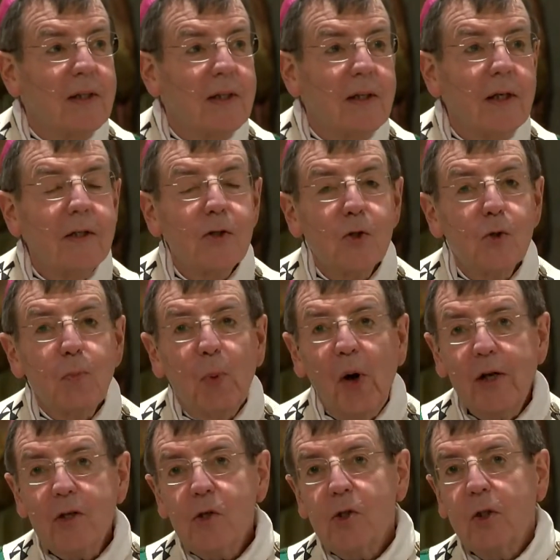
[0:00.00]

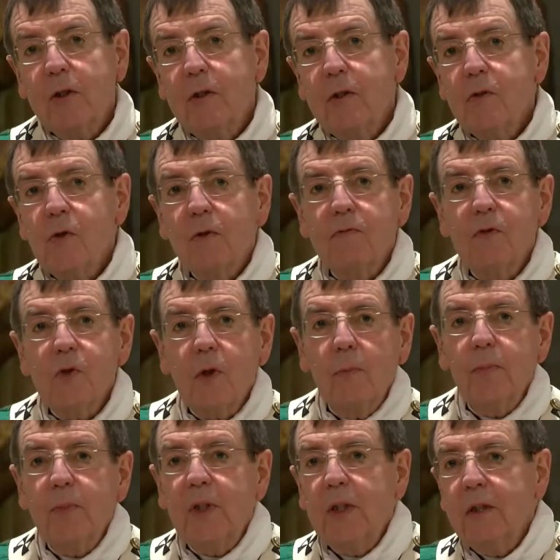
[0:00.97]
expressions of
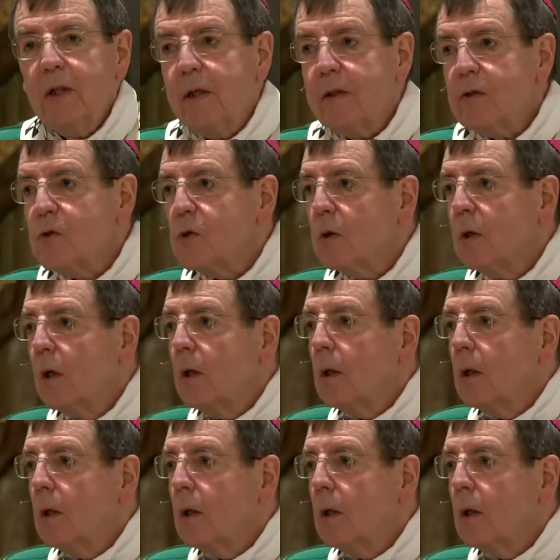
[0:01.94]
something that's